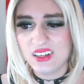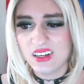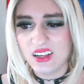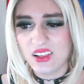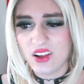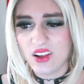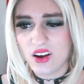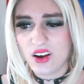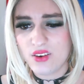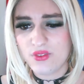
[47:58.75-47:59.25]

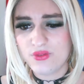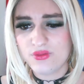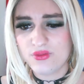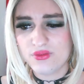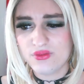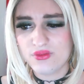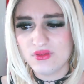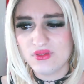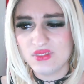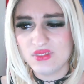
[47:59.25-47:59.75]
A lot of
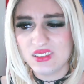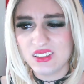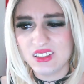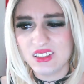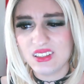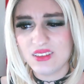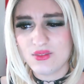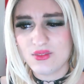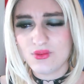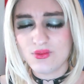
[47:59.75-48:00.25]

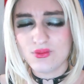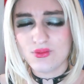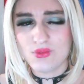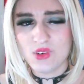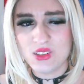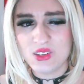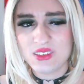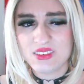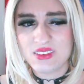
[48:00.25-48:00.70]
ones that